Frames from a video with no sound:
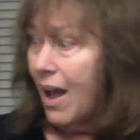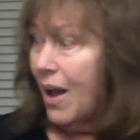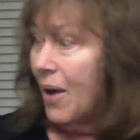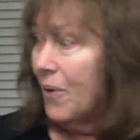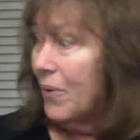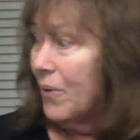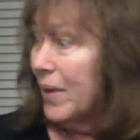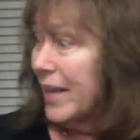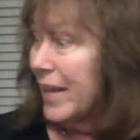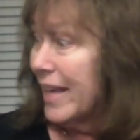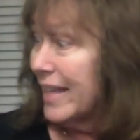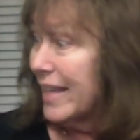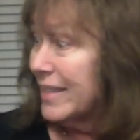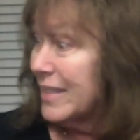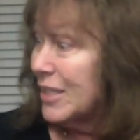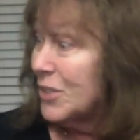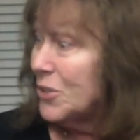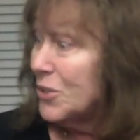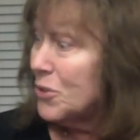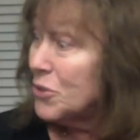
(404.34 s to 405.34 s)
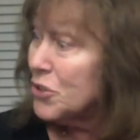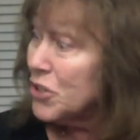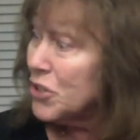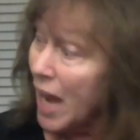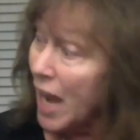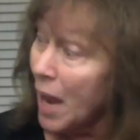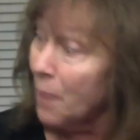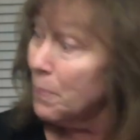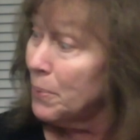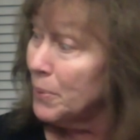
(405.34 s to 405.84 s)
We get to do
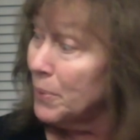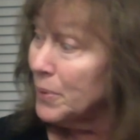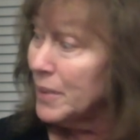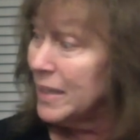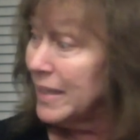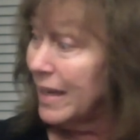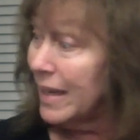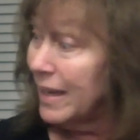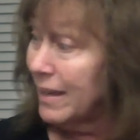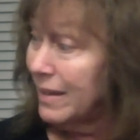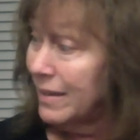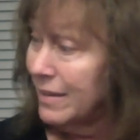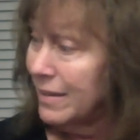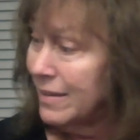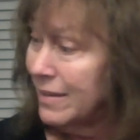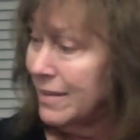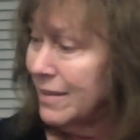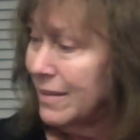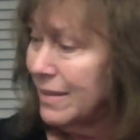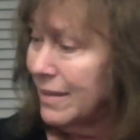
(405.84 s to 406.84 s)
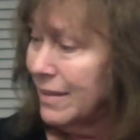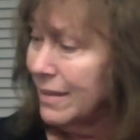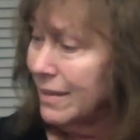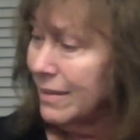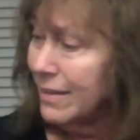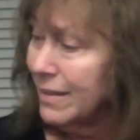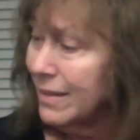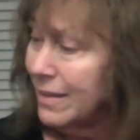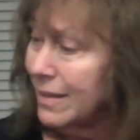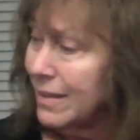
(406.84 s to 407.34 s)
chapel today.
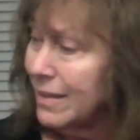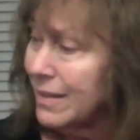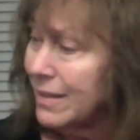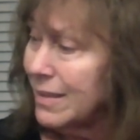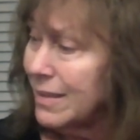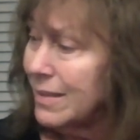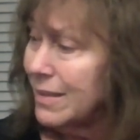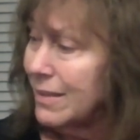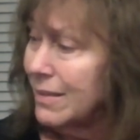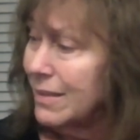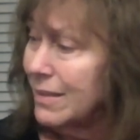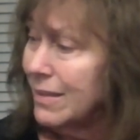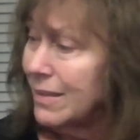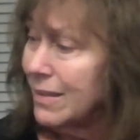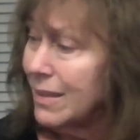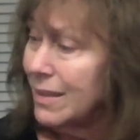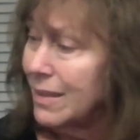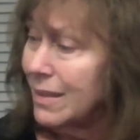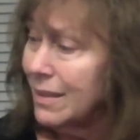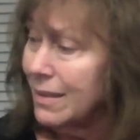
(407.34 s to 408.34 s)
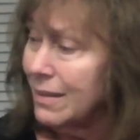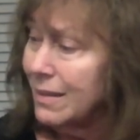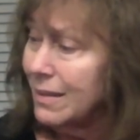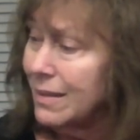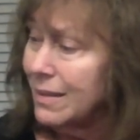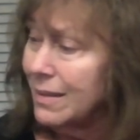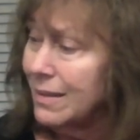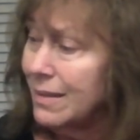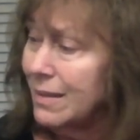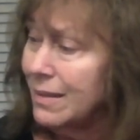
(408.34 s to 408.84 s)
Oh, that's so great. I
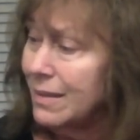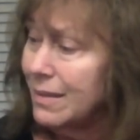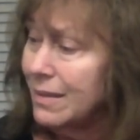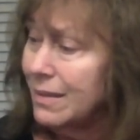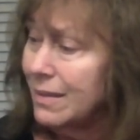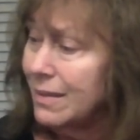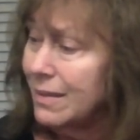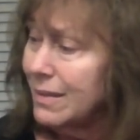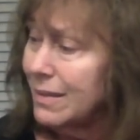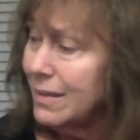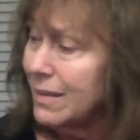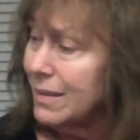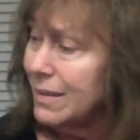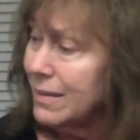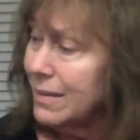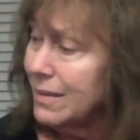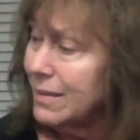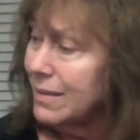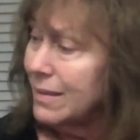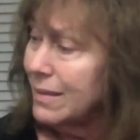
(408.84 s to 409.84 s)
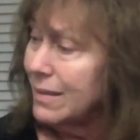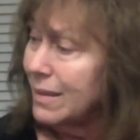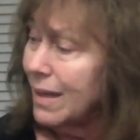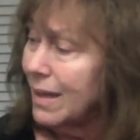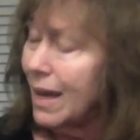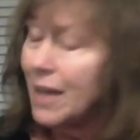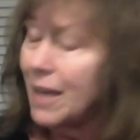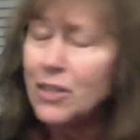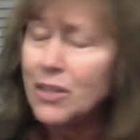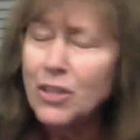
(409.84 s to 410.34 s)
love chapel.
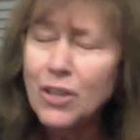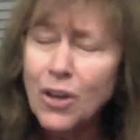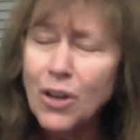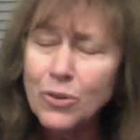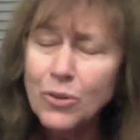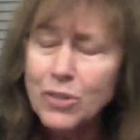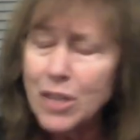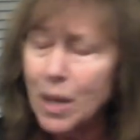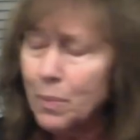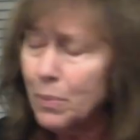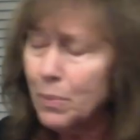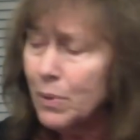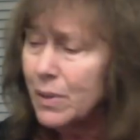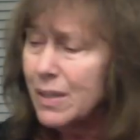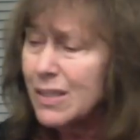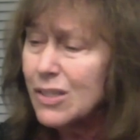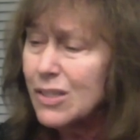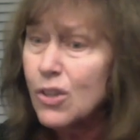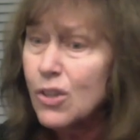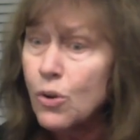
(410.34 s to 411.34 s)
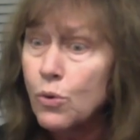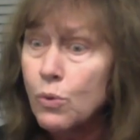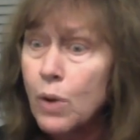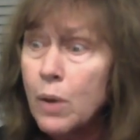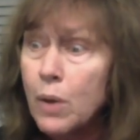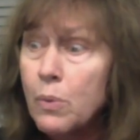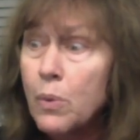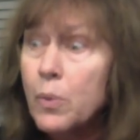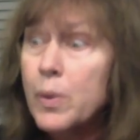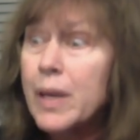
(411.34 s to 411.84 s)
I know chapel is so great
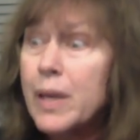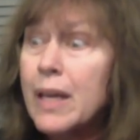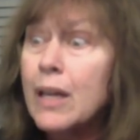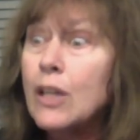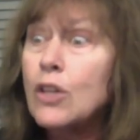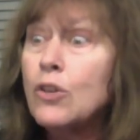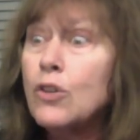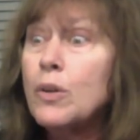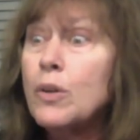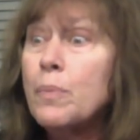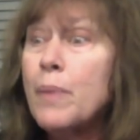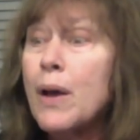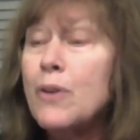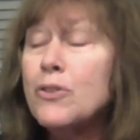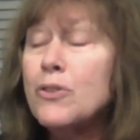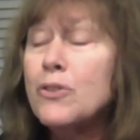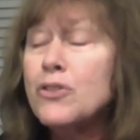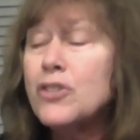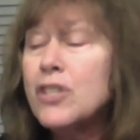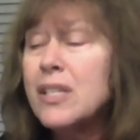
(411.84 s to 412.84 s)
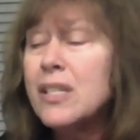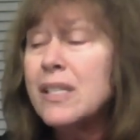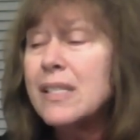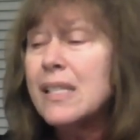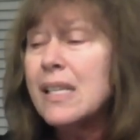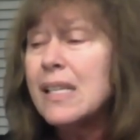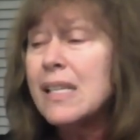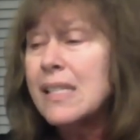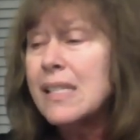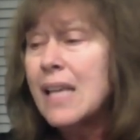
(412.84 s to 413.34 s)
when we get to learn about
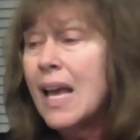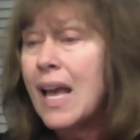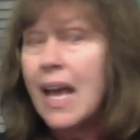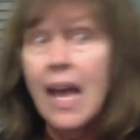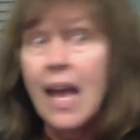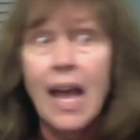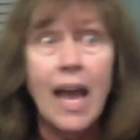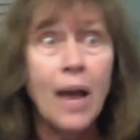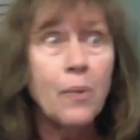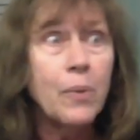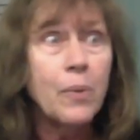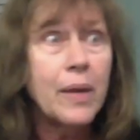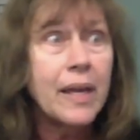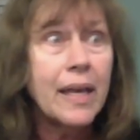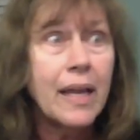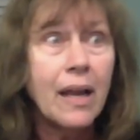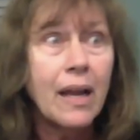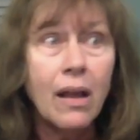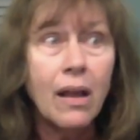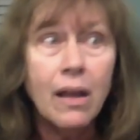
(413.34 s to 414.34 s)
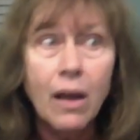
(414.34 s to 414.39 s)
Jesus. And we get to